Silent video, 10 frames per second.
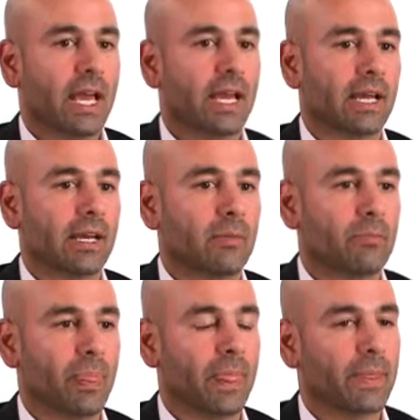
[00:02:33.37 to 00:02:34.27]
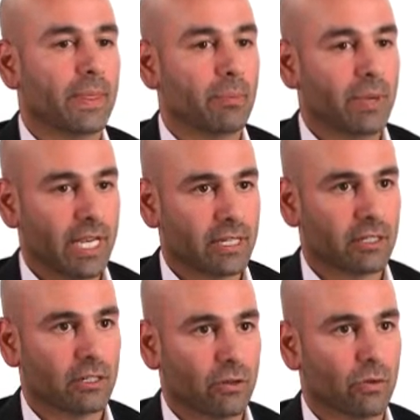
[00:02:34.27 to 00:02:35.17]
The
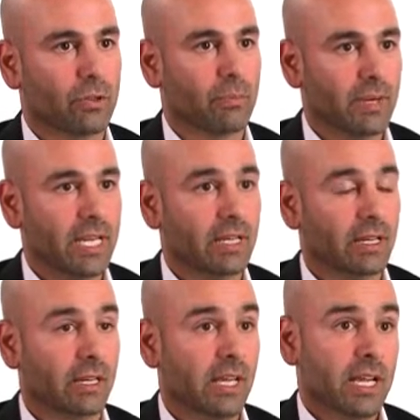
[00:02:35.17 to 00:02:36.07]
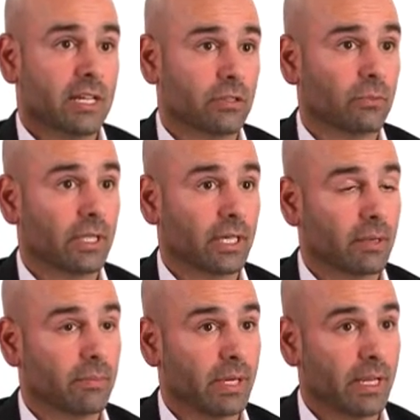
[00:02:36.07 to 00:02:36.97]
pixel or the beacon is something that
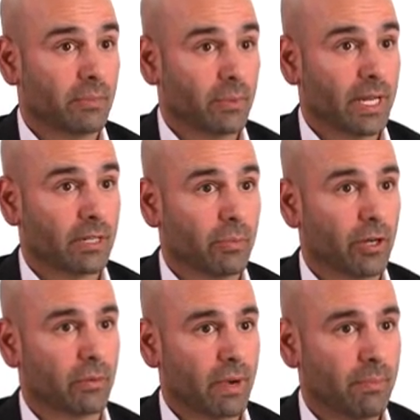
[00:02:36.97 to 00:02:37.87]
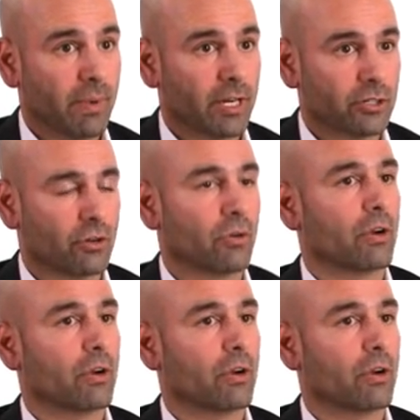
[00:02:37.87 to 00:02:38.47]
can be implemented by your web manager,